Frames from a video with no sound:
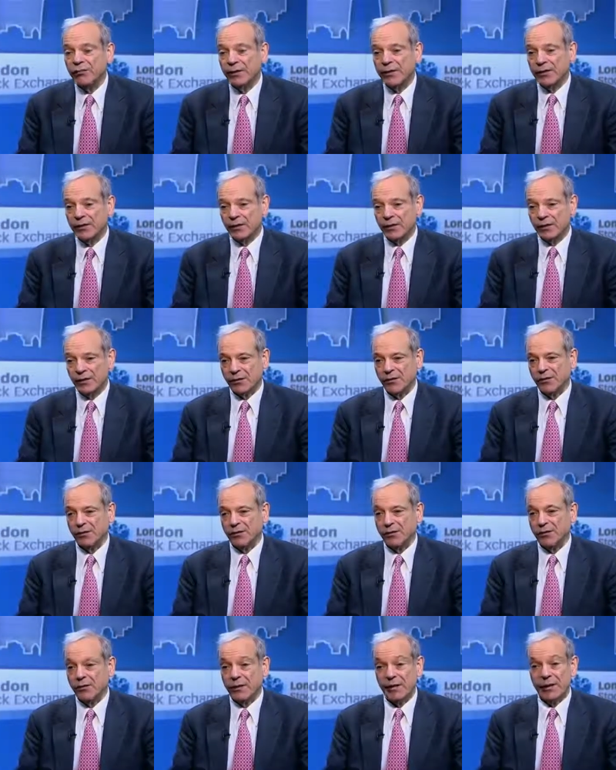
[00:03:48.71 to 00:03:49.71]
Business
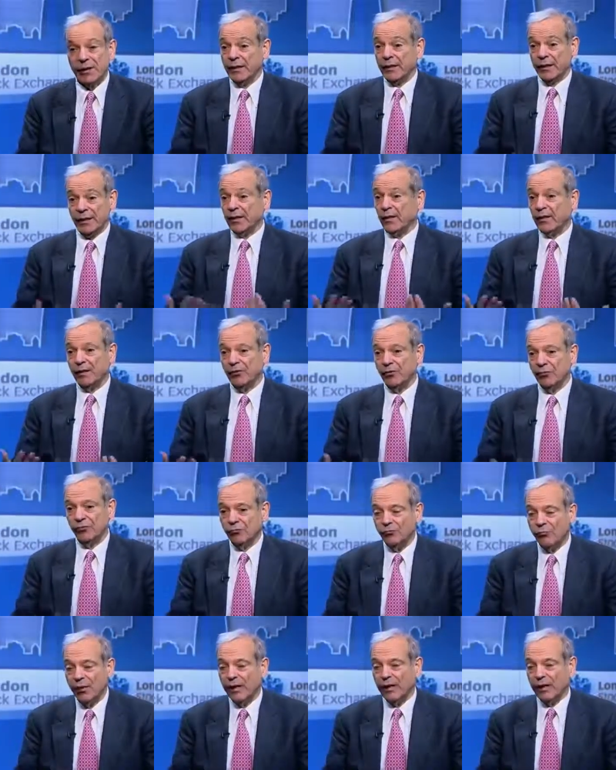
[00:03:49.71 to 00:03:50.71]
School in our
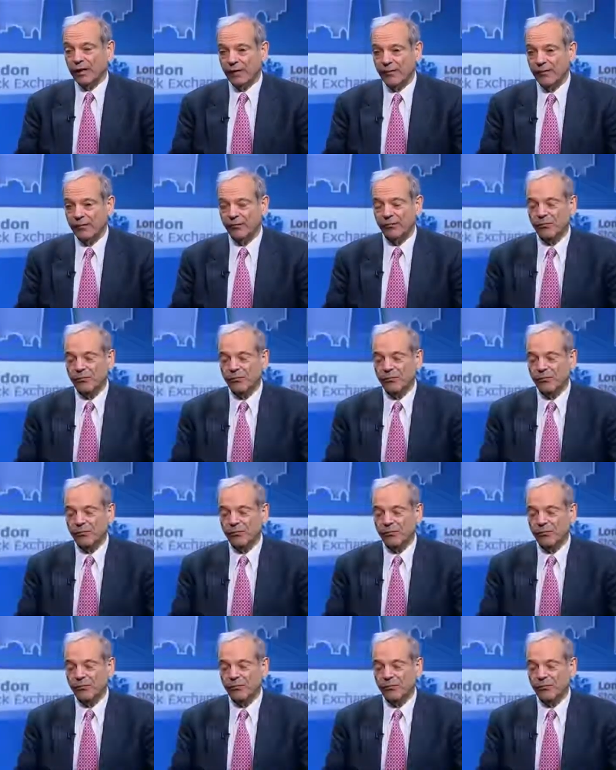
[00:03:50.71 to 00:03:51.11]
own way.